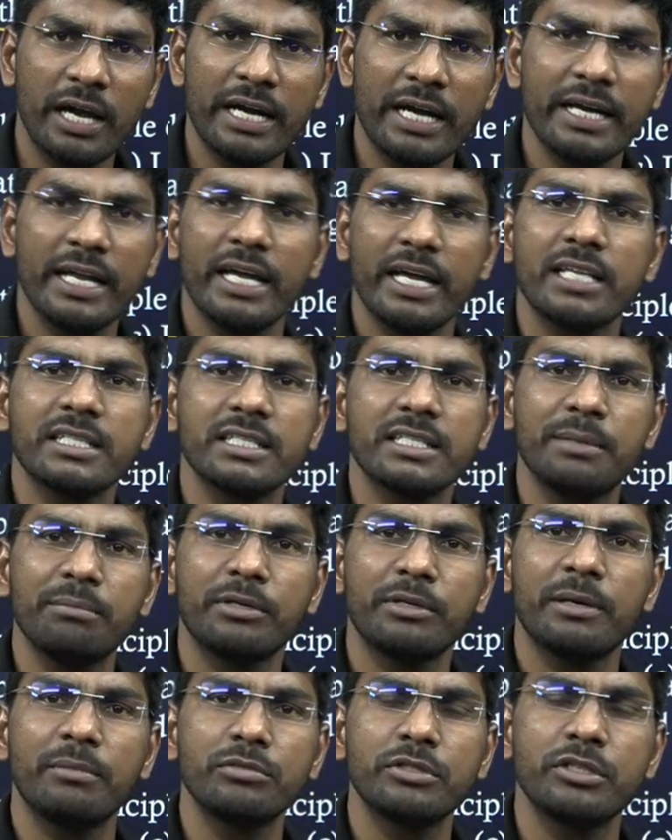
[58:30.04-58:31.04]
headache
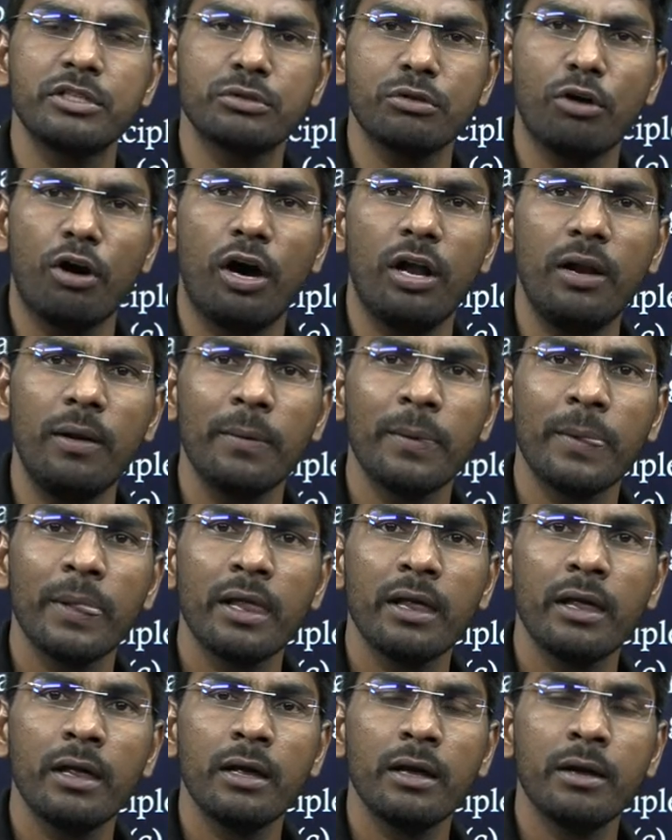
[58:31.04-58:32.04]
symptoms this all
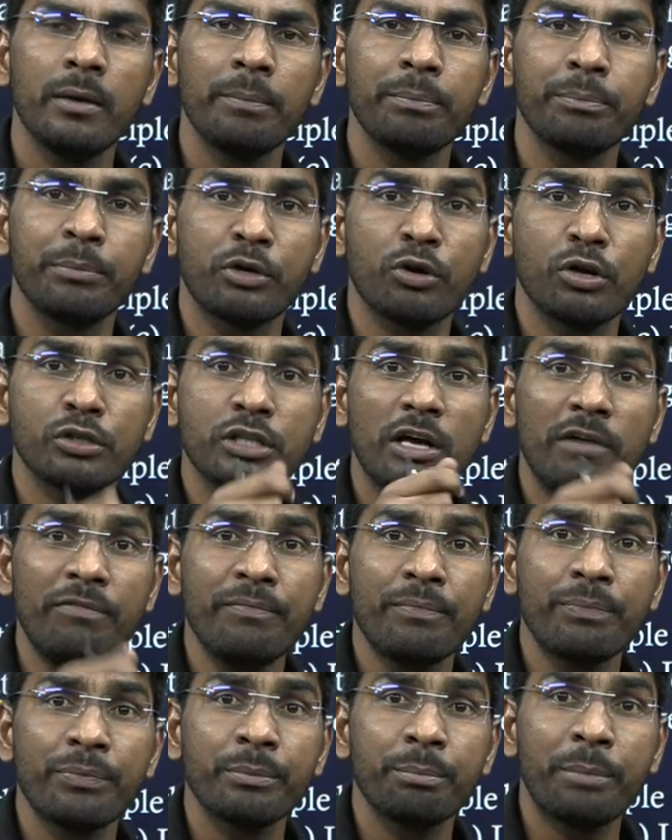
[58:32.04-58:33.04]
because of
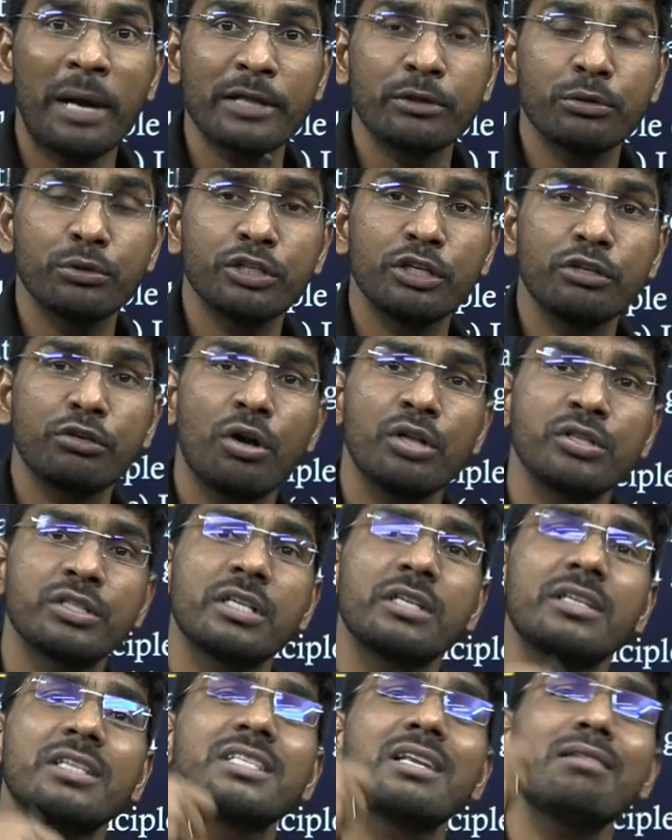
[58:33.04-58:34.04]
pathogen
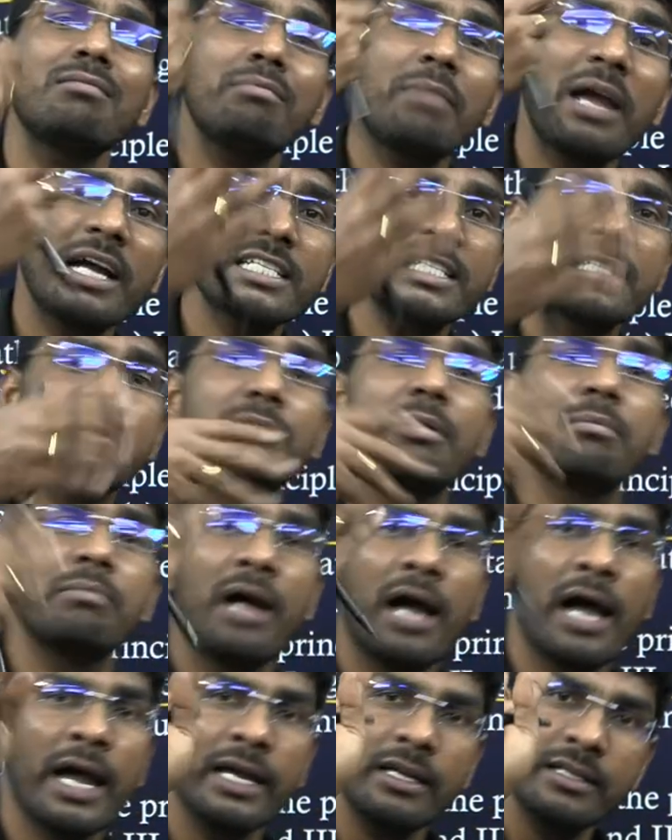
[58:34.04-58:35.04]
concentration maximum
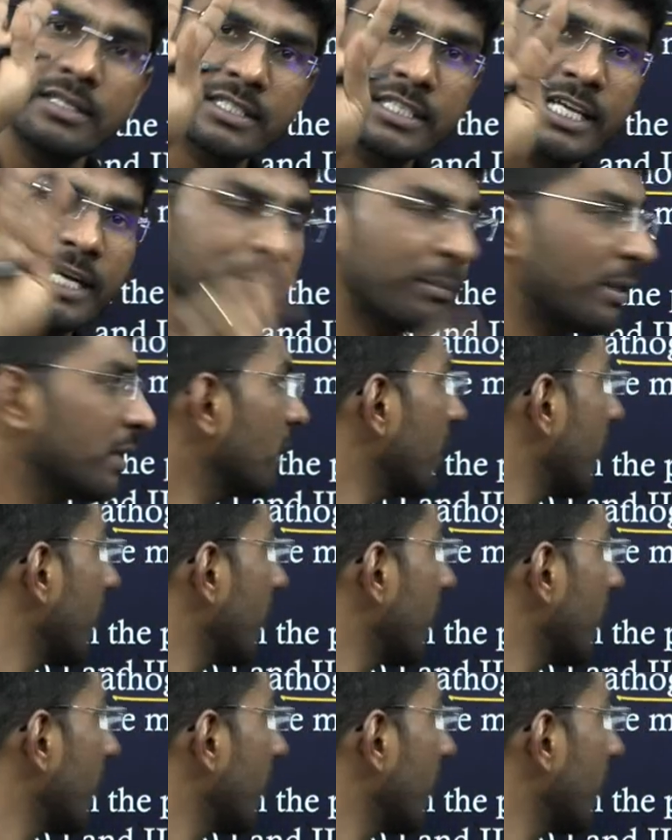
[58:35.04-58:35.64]
high statement